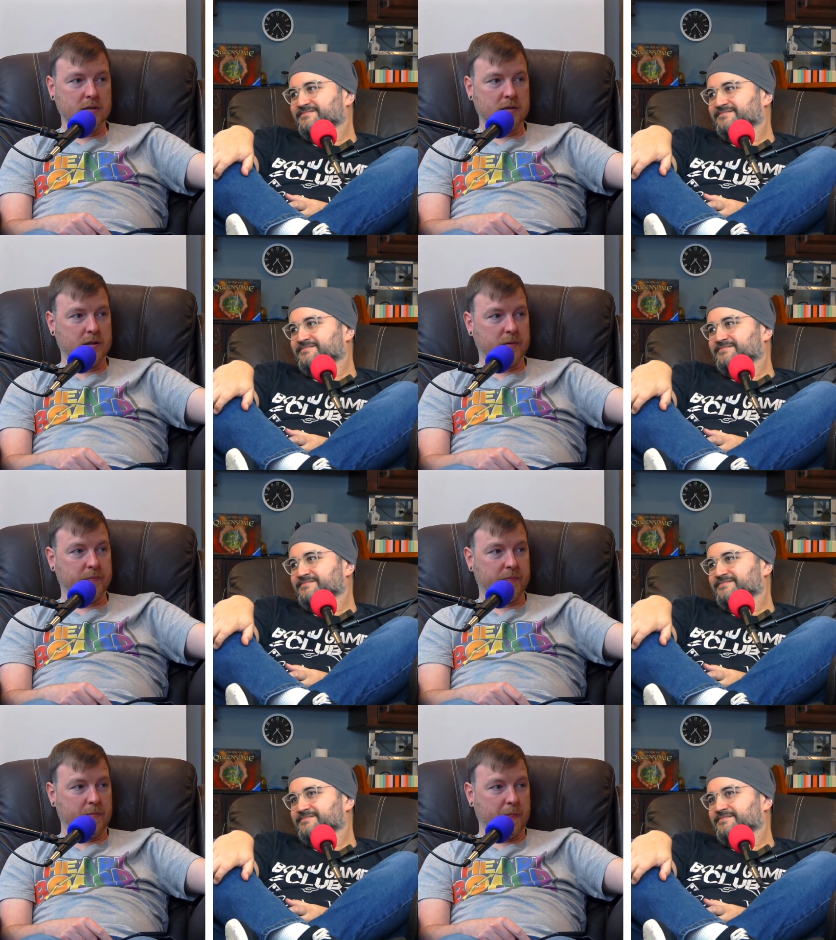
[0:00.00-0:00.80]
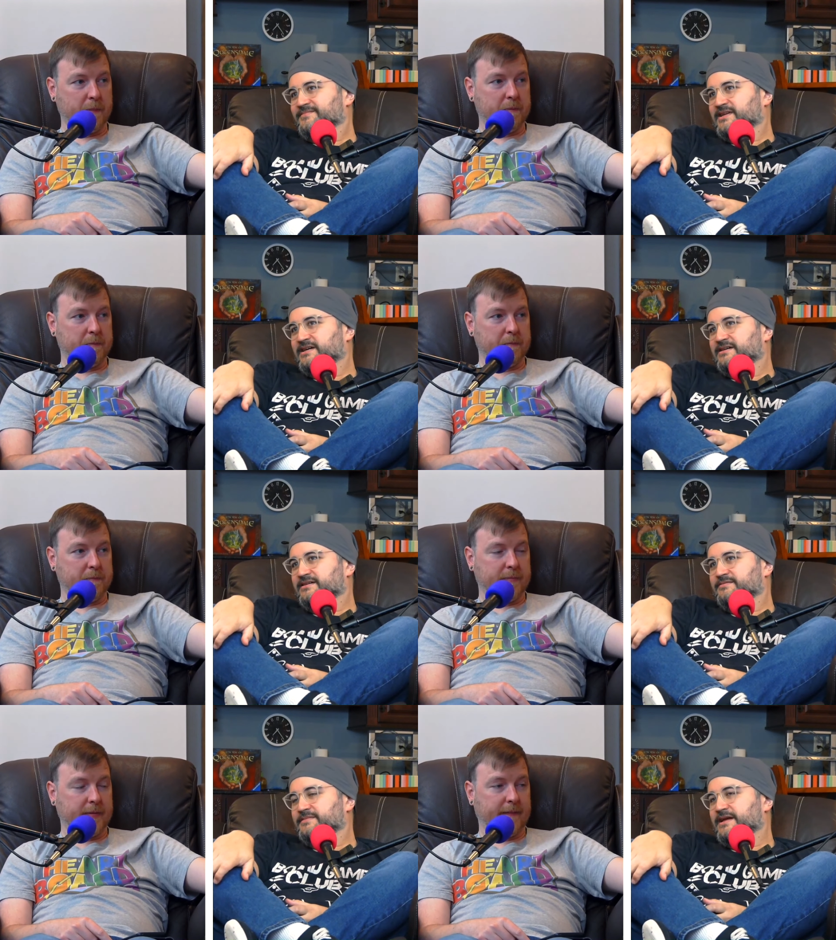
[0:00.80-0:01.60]
Speaker 1: So,
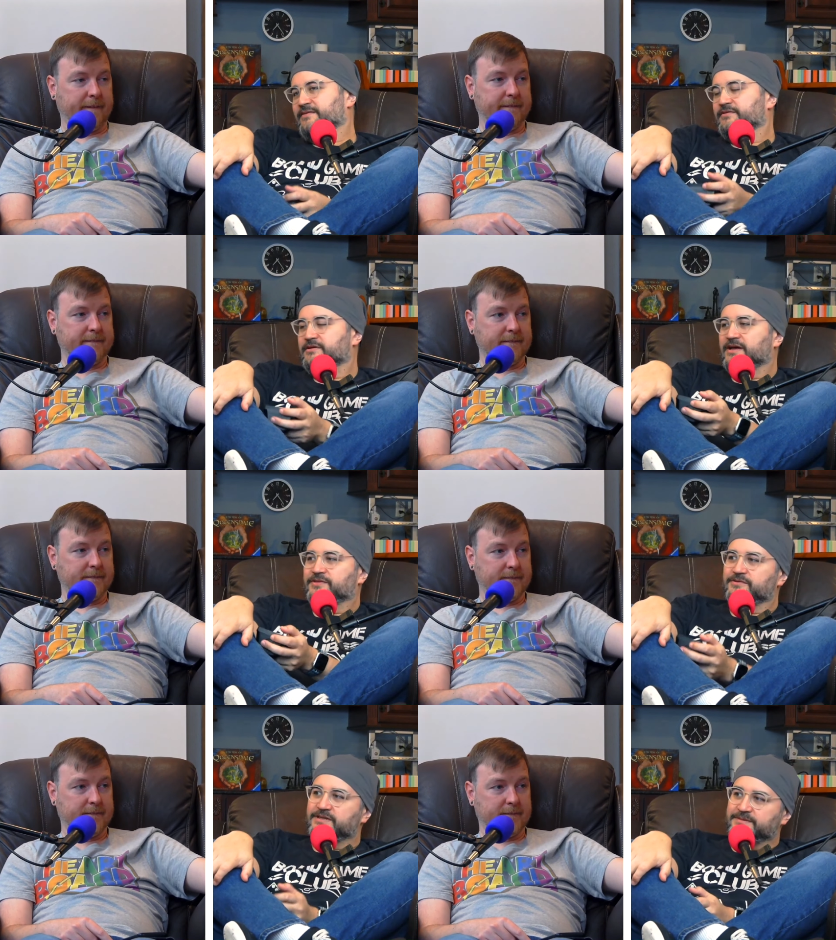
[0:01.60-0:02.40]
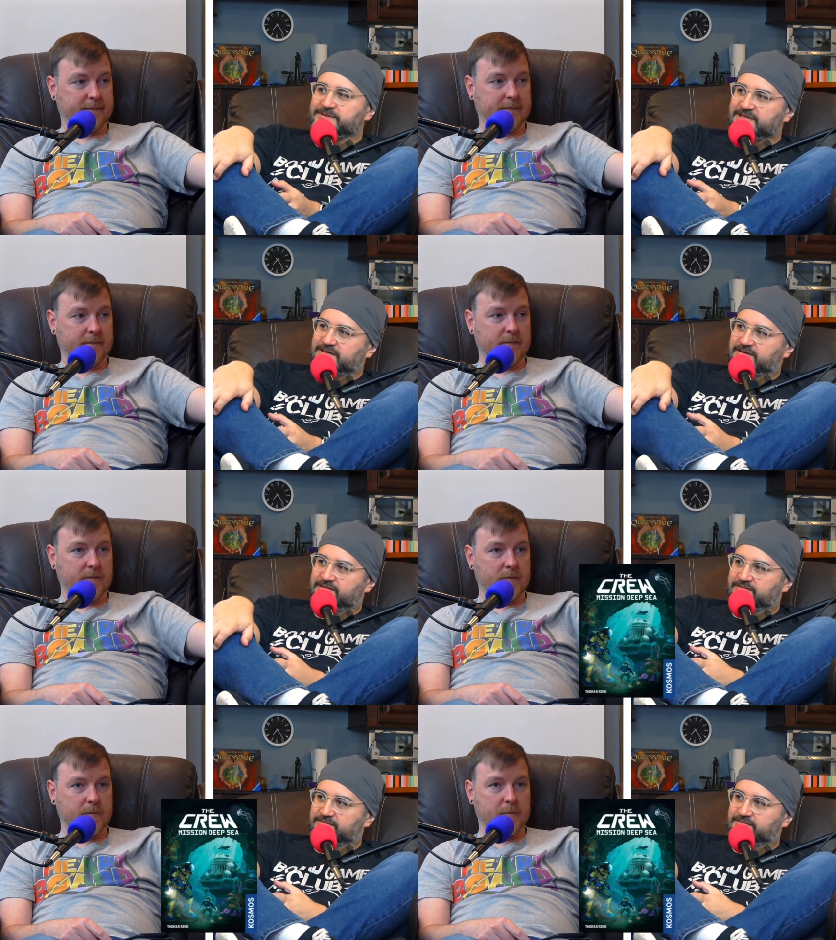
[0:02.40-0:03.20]
Speaker 2: have you got through Deep Sea?
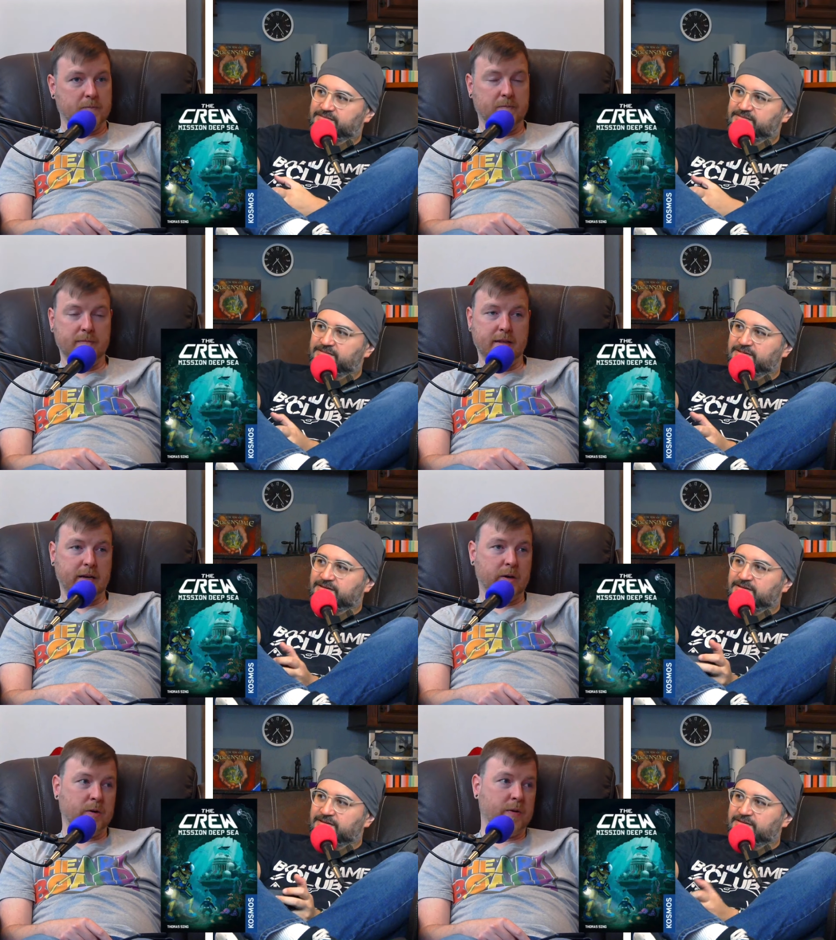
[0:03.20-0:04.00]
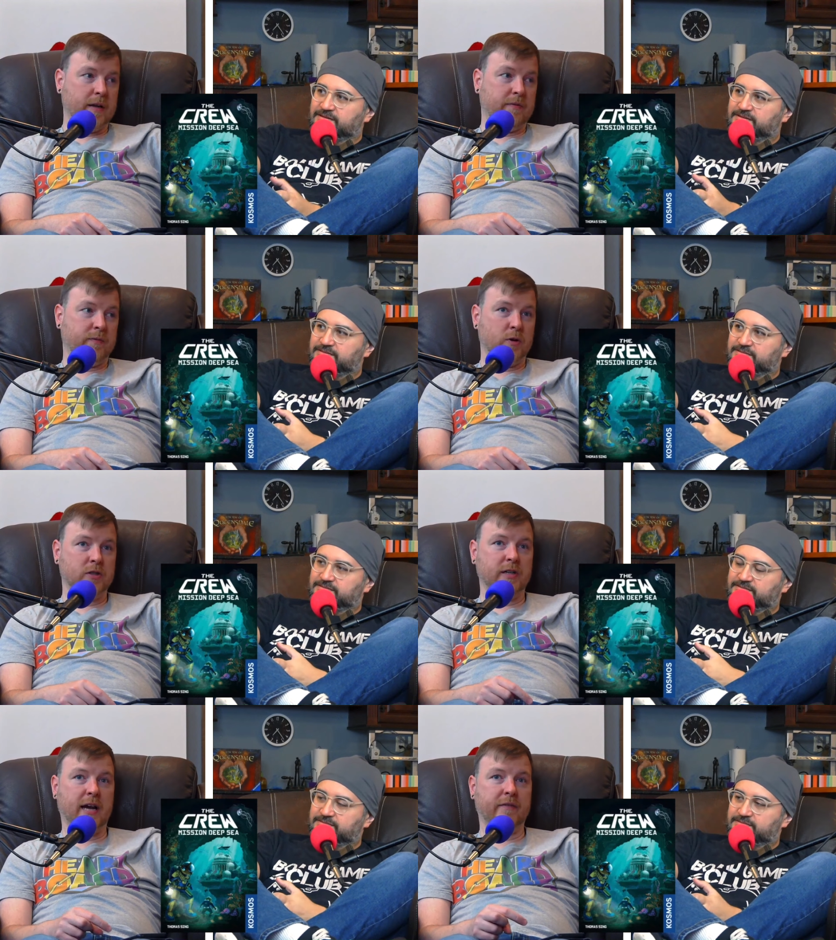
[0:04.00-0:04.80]
Speaker 1: No,
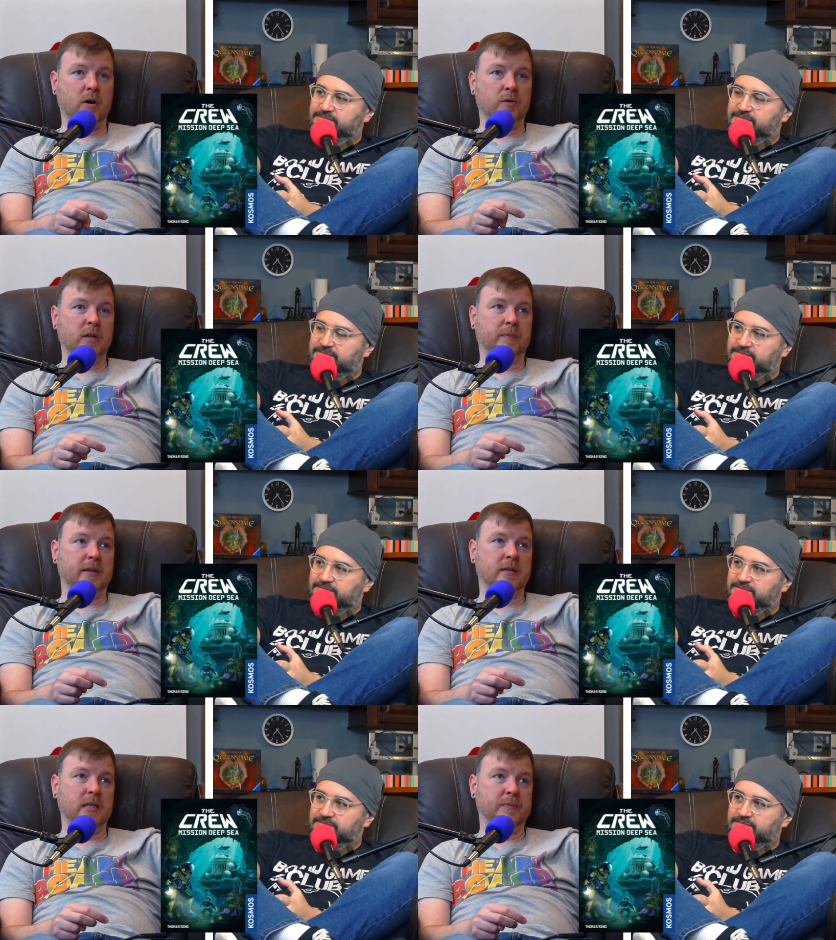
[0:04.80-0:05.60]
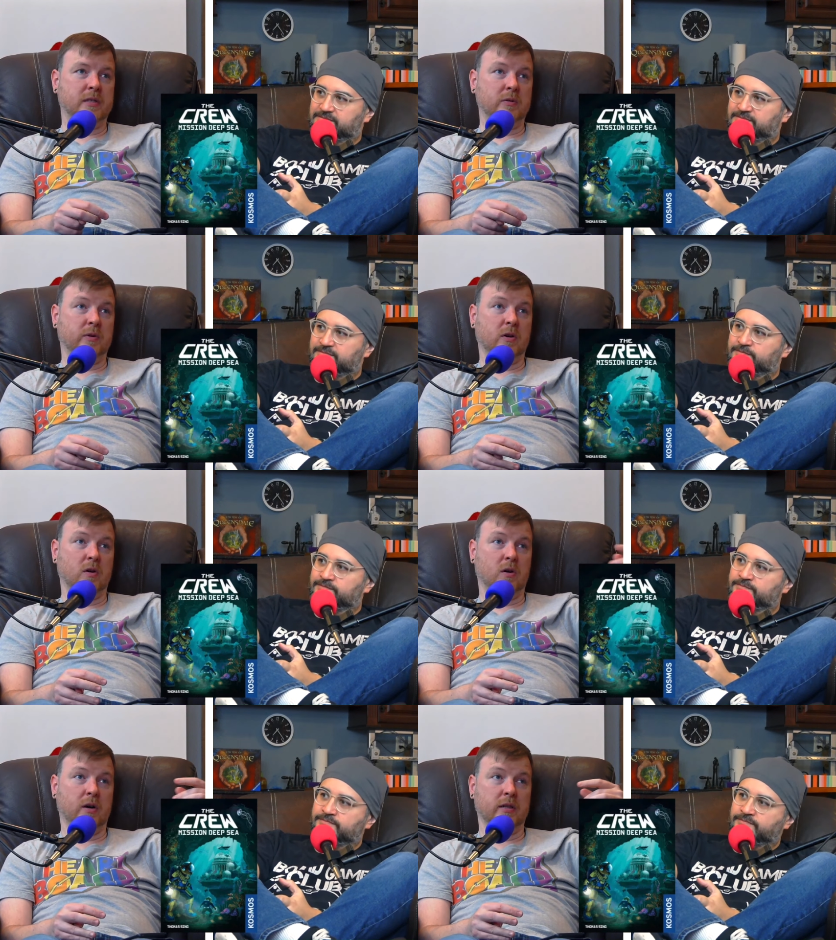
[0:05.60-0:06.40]
unfortunately, I've only played the Deep Sea one
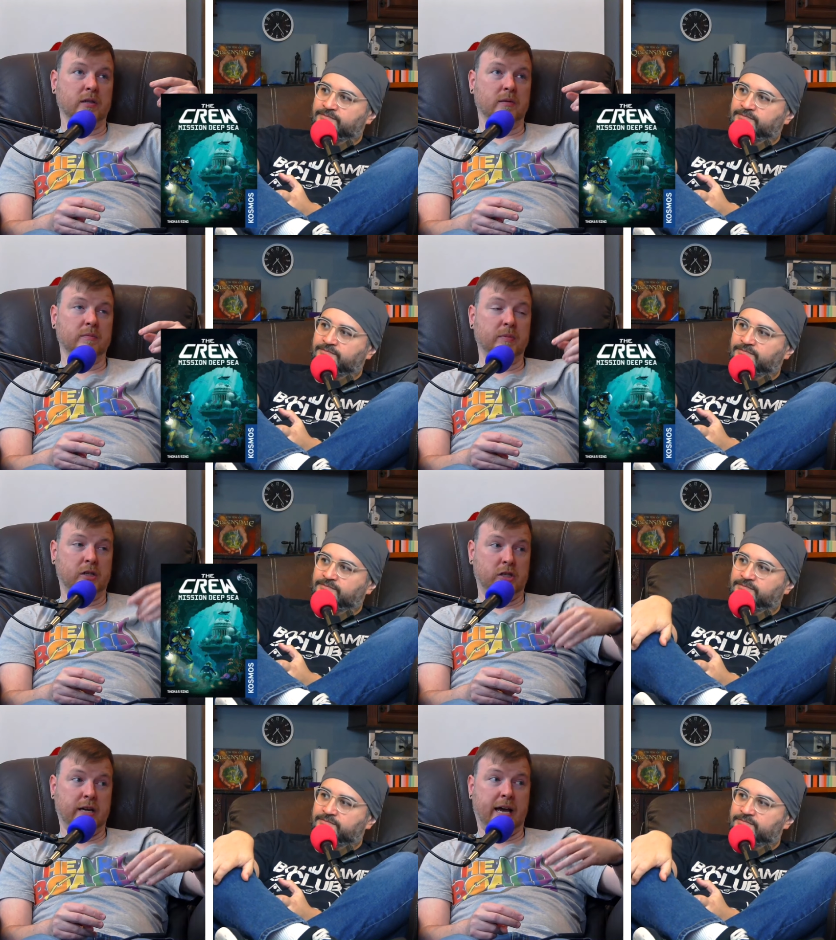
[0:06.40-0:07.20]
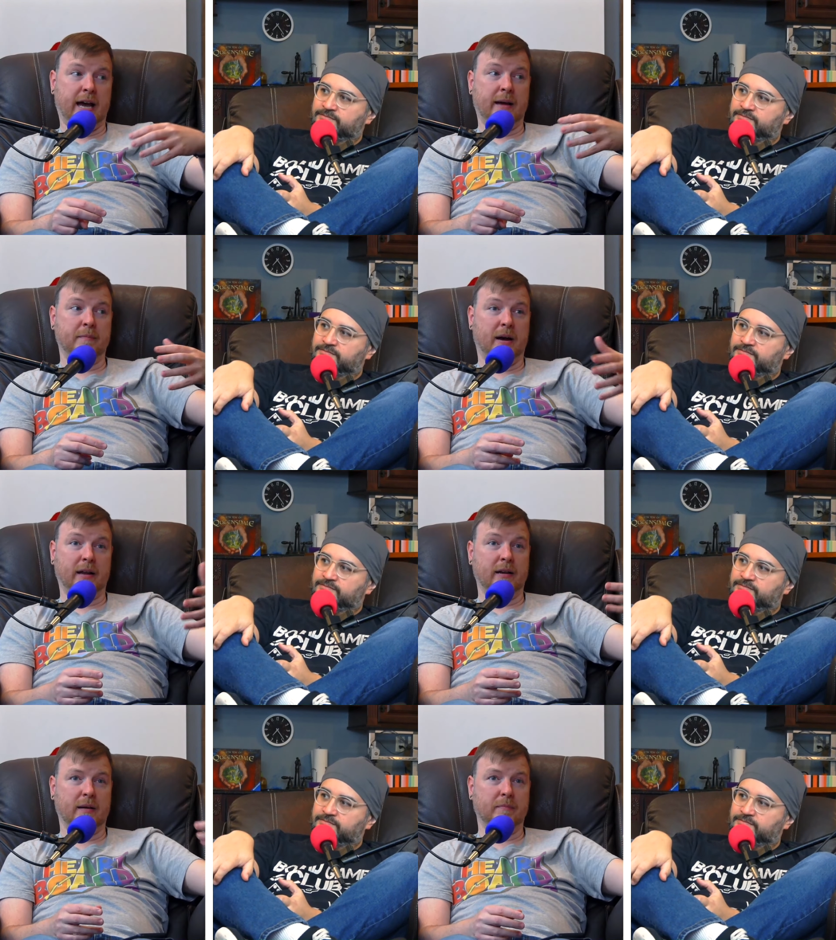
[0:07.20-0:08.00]
on BGA.
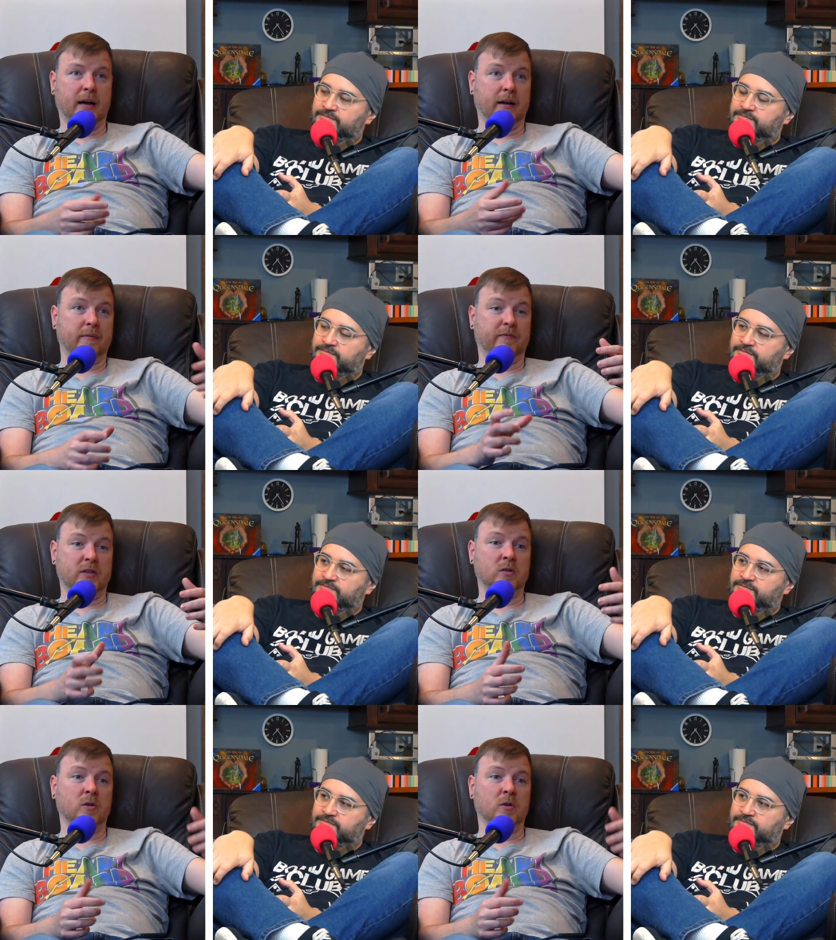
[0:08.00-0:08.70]
My physical